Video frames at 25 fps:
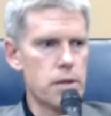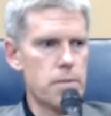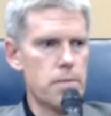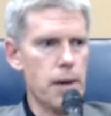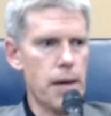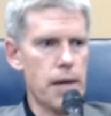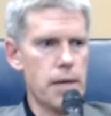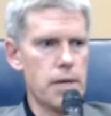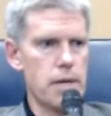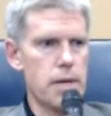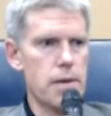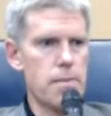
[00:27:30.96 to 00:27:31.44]

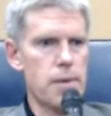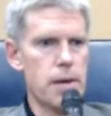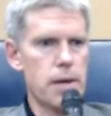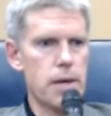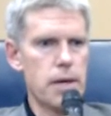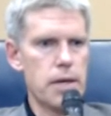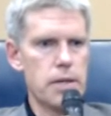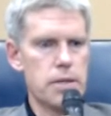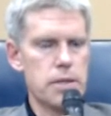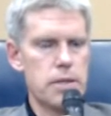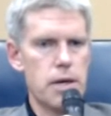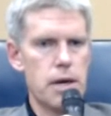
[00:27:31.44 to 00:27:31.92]

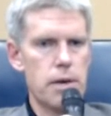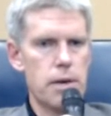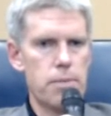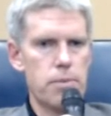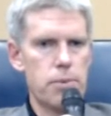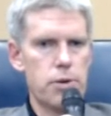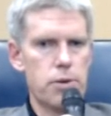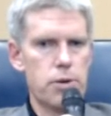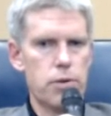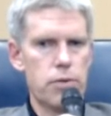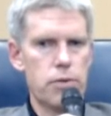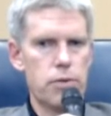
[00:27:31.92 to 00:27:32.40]
pandemic. It's
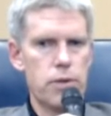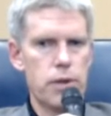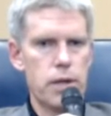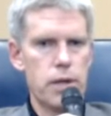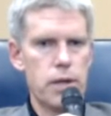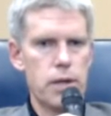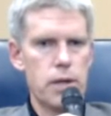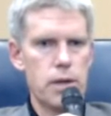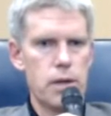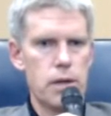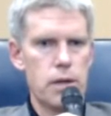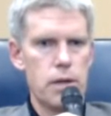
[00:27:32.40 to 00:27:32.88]
not proof
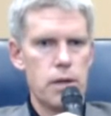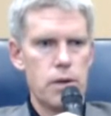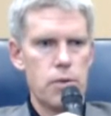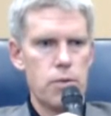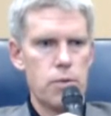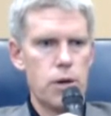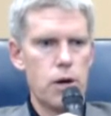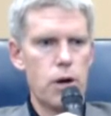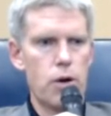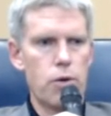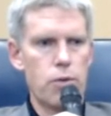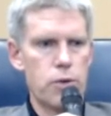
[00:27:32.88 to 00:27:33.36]
that
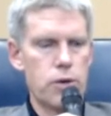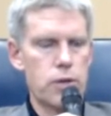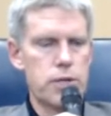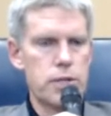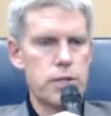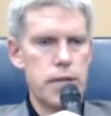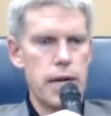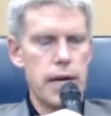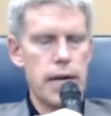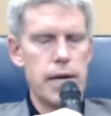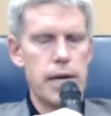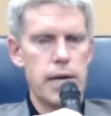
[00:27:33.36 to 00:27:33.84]
we
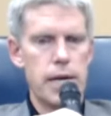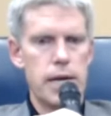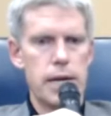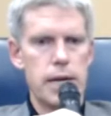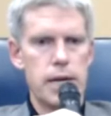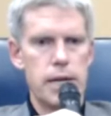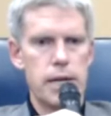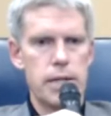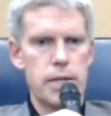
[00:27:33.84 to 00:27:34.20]
overstated it.